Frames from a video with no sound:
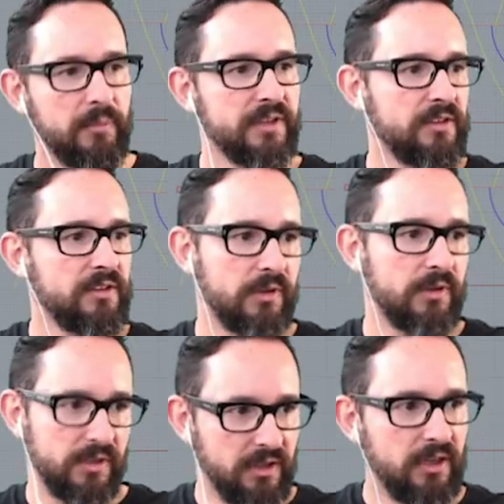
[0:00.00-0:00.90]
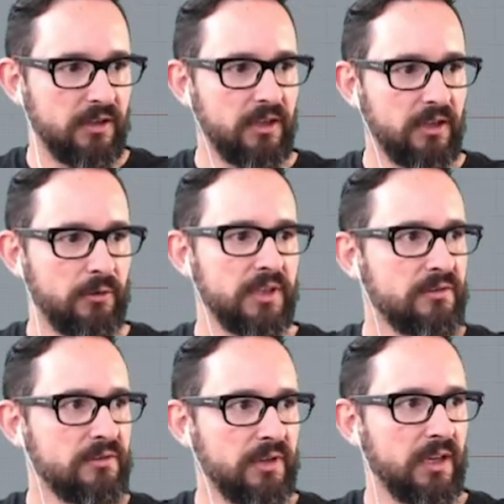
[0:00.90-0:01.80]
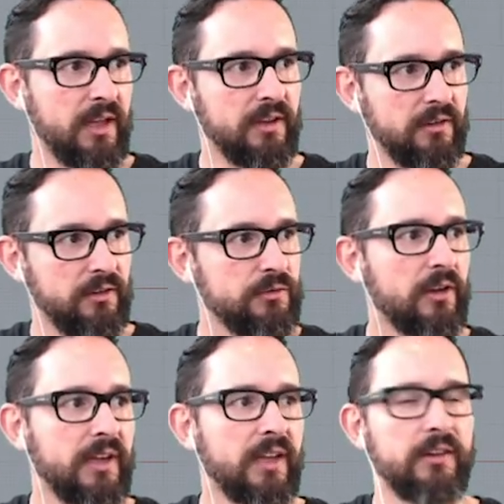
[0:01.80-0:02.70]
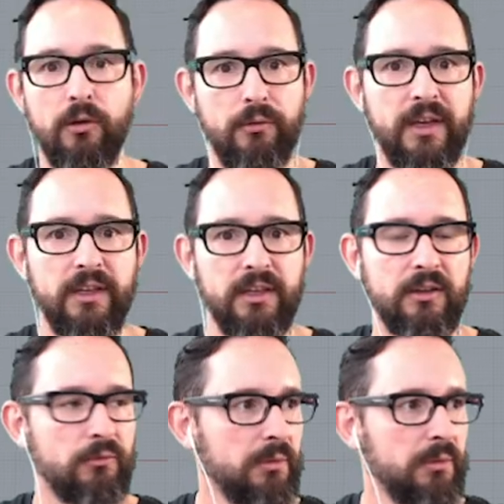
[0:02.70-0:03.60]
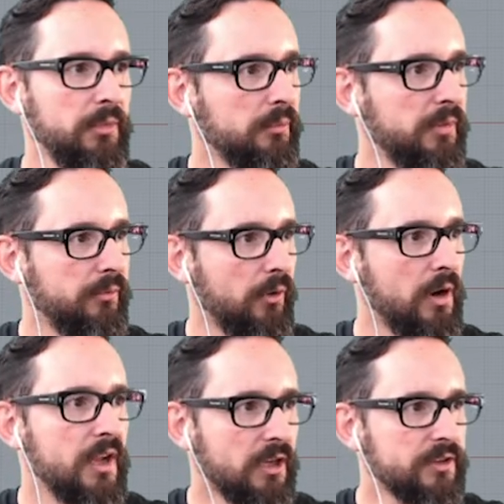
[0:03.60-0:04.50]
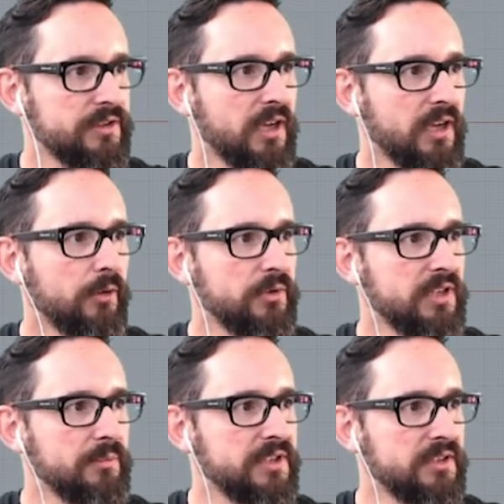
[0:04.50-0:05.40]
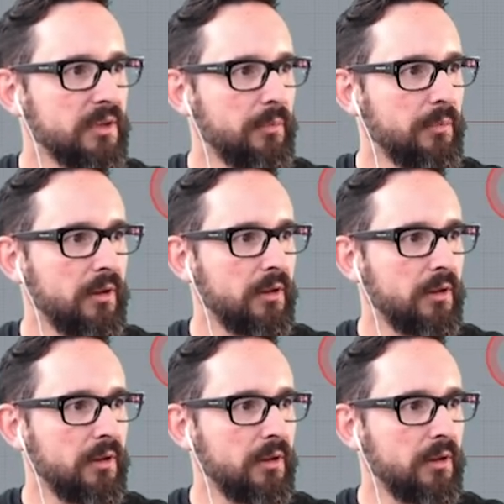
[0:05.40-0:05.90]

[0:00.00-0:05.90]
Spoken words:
so the degree is 3, and you saw that already in the rebuild before. So I'll start with something simple,